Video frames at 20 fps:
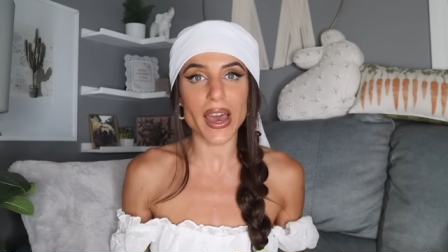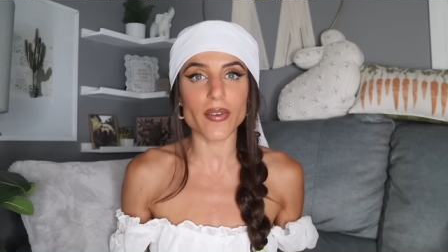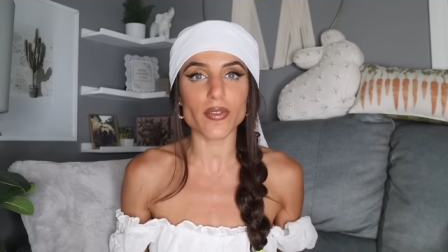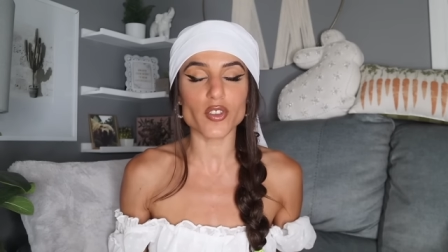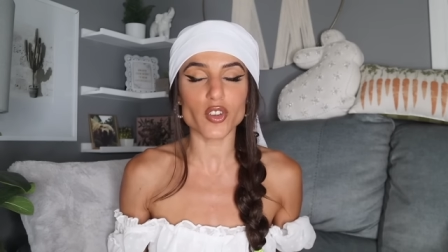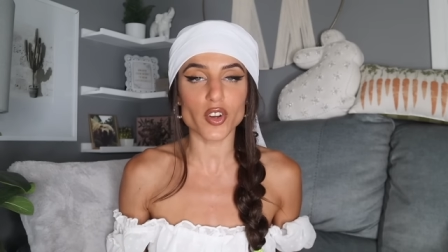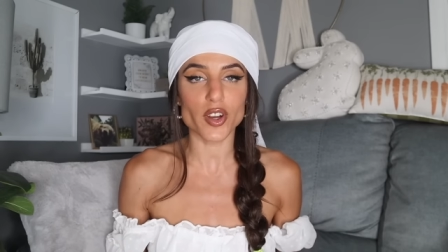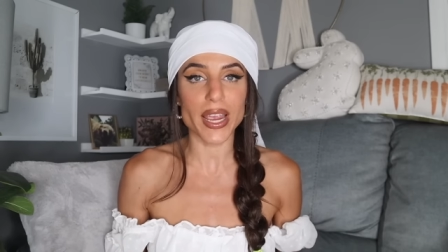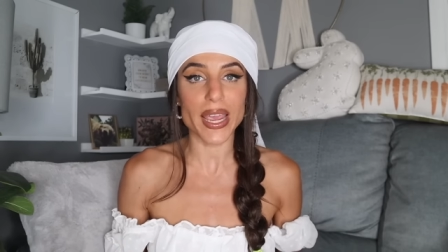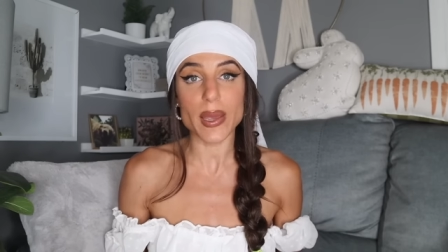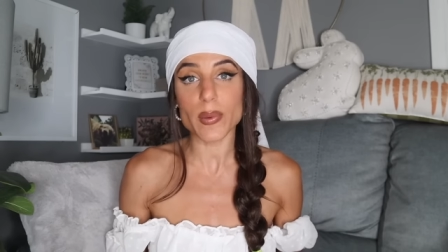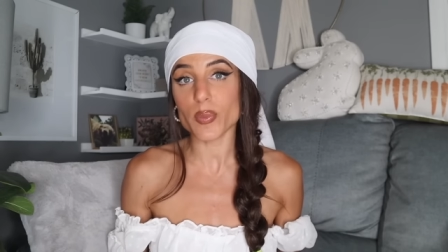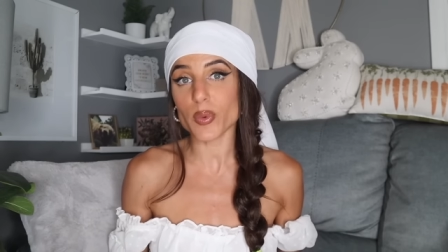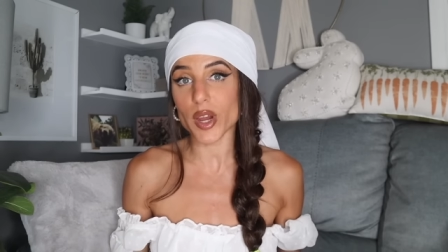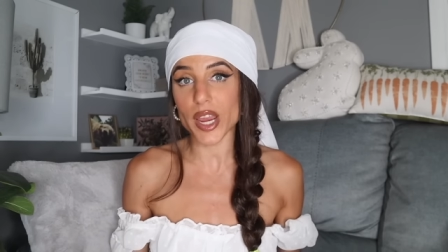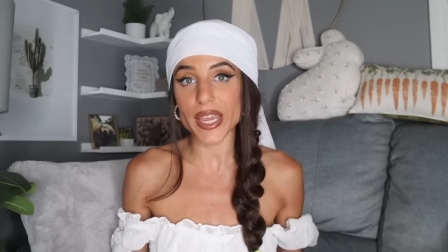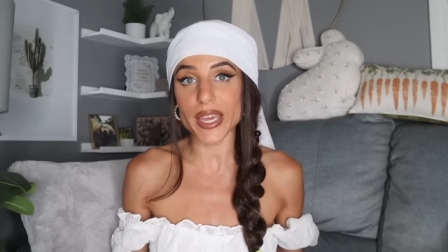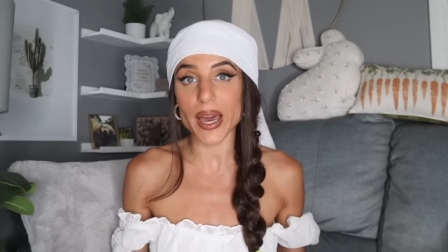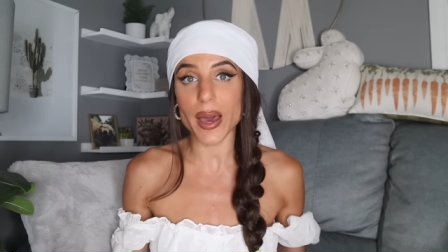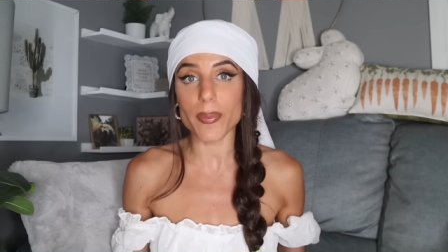after a
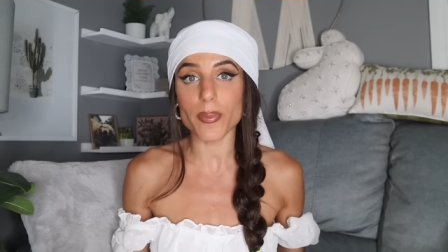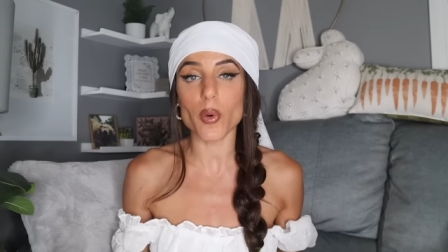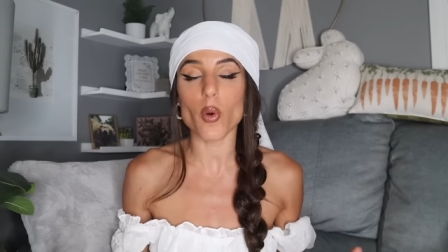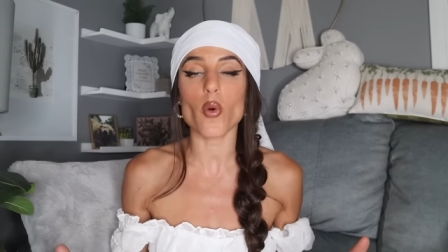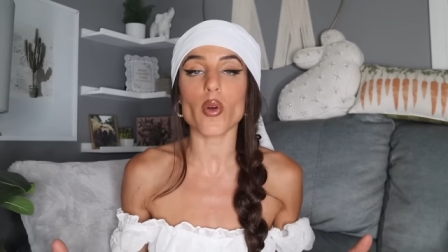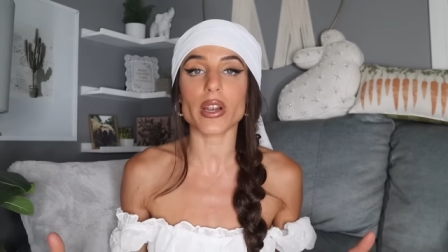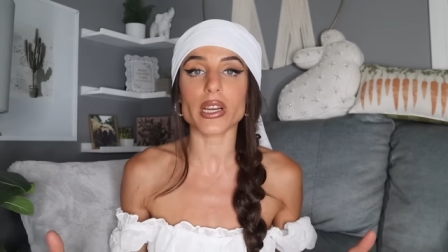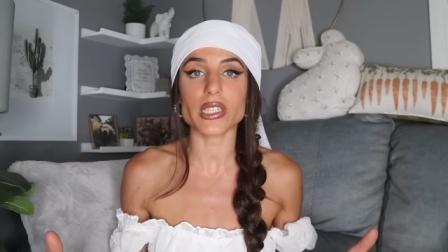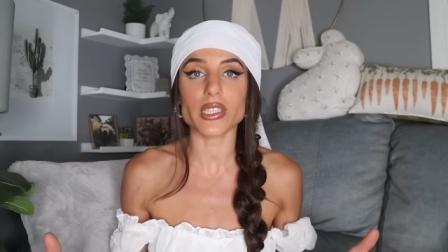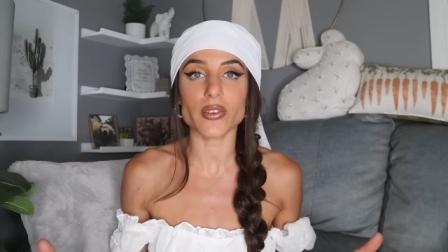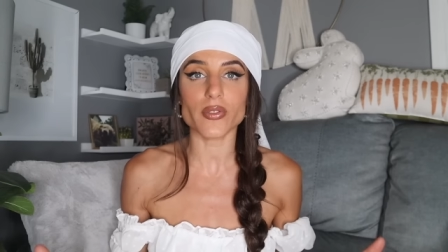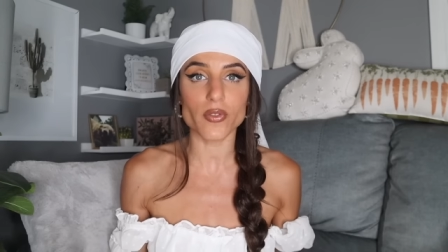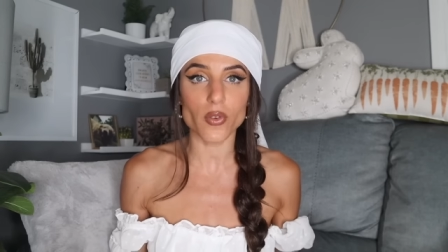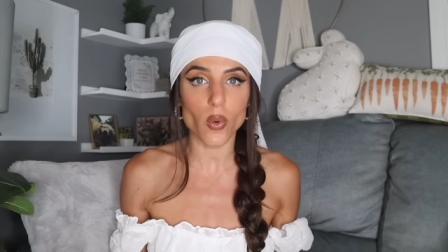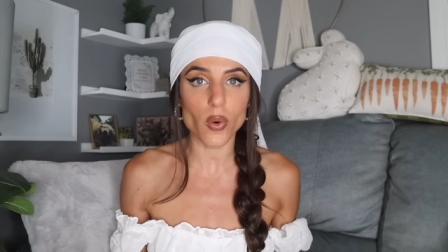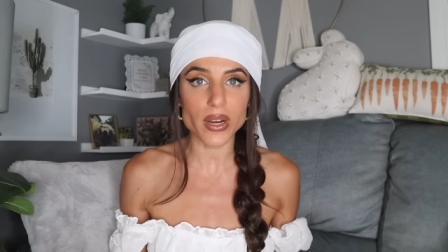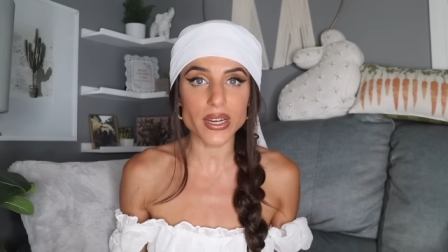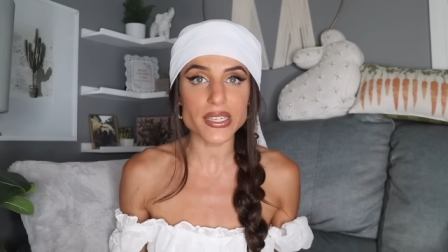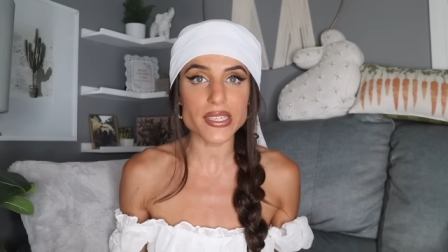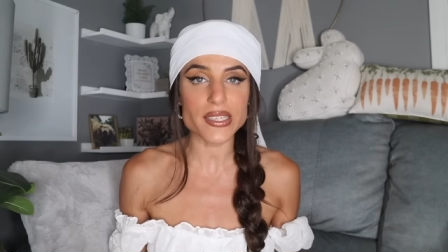breakup or a
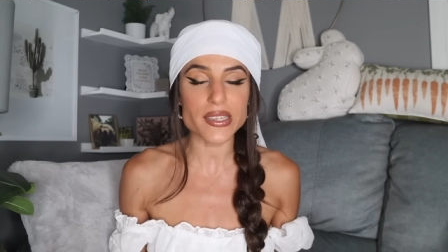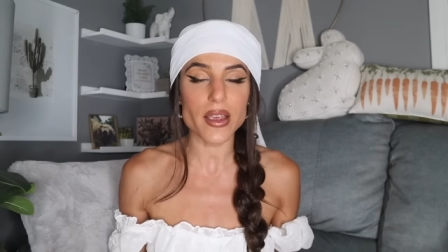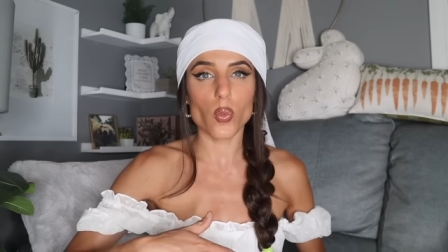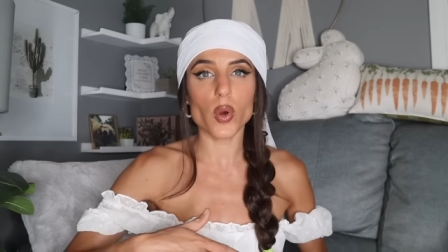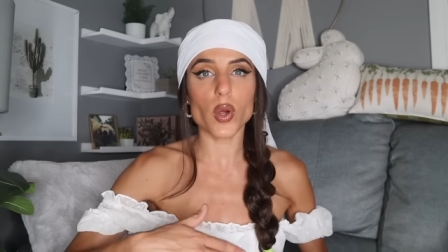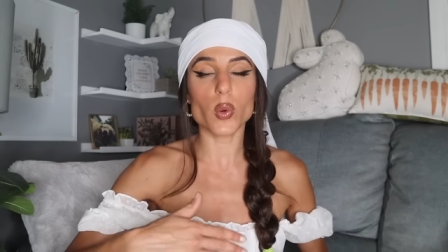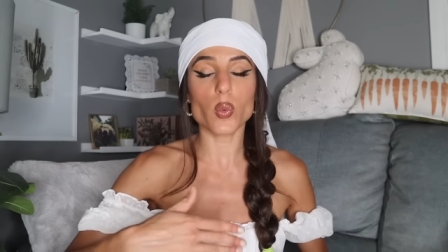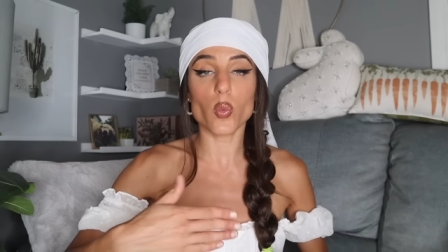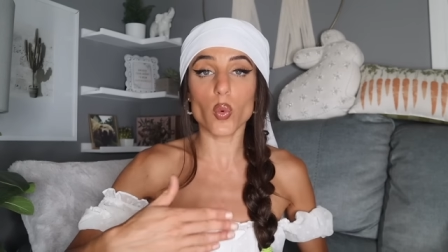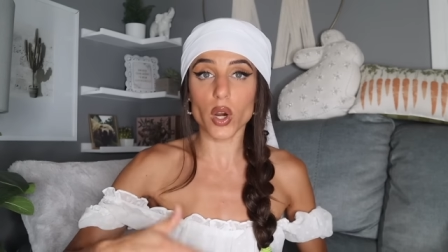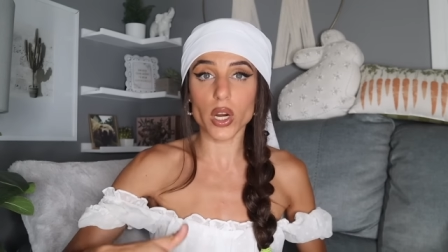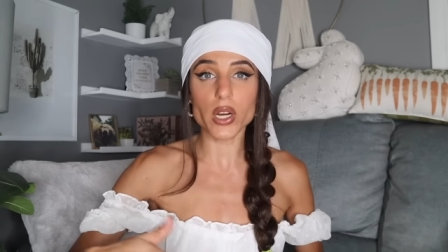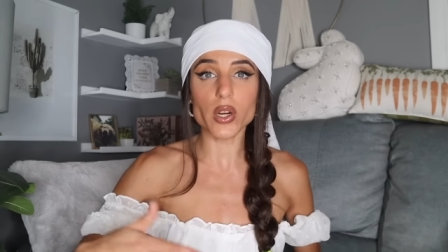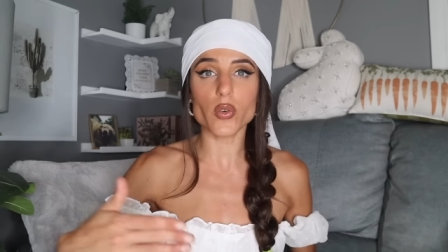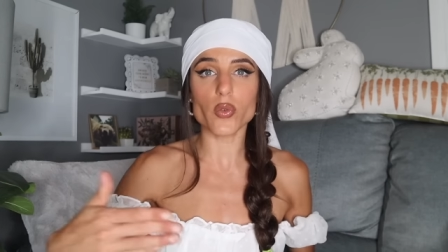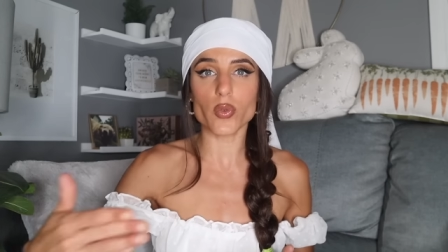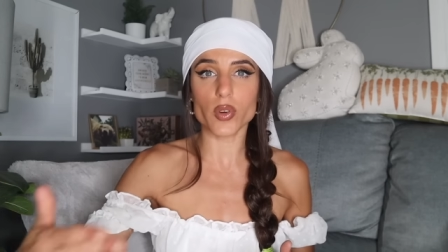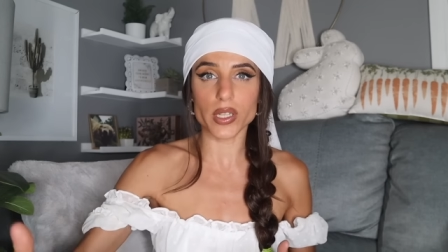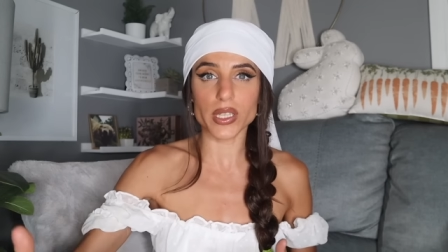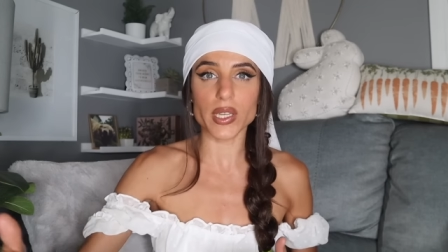divorce would
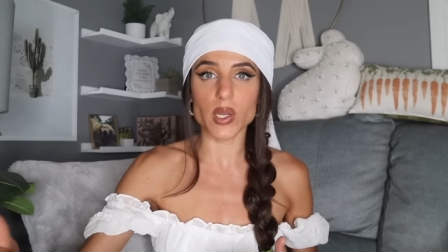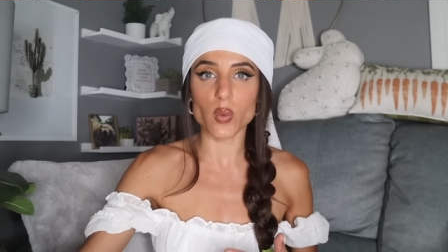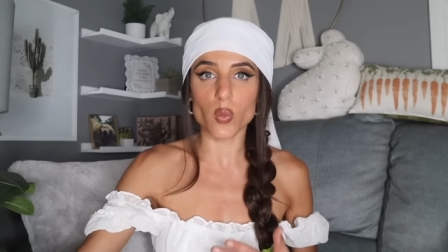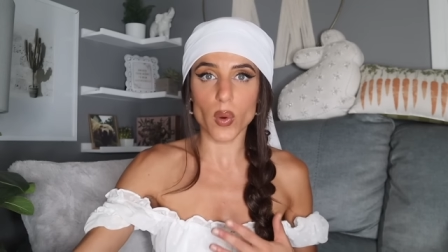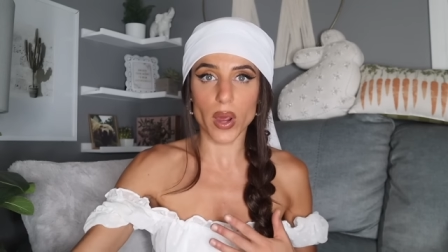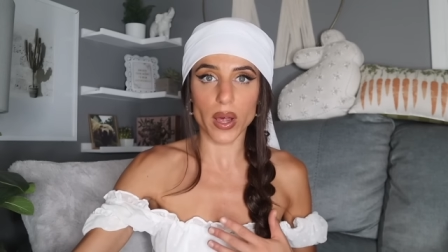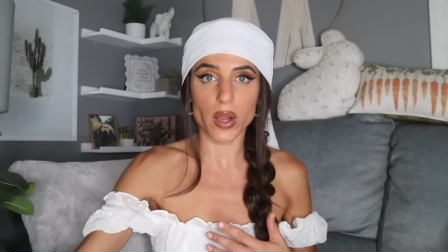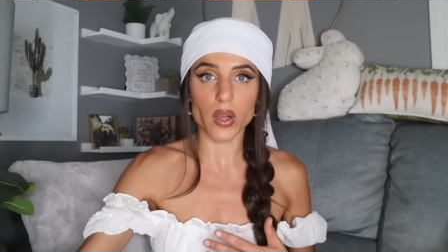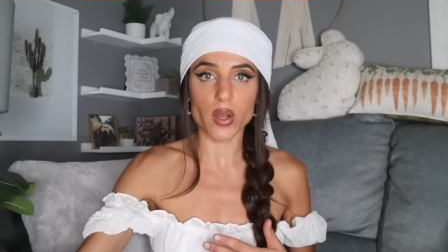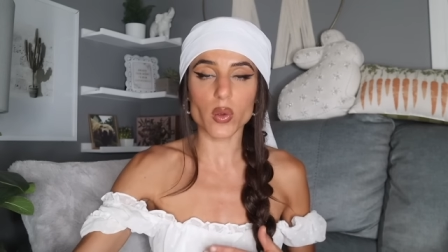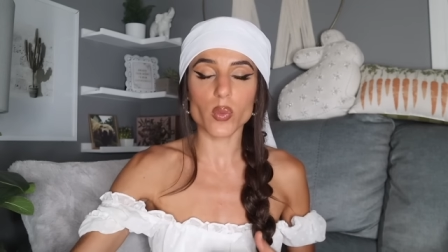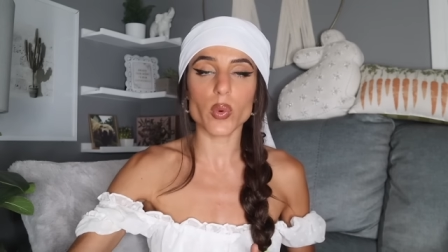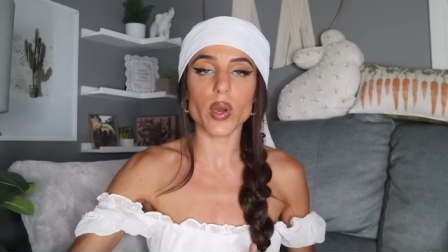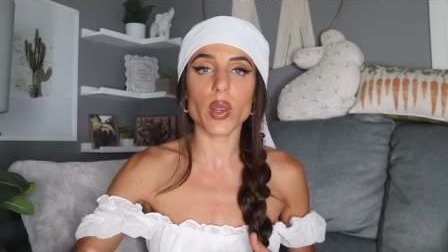work really well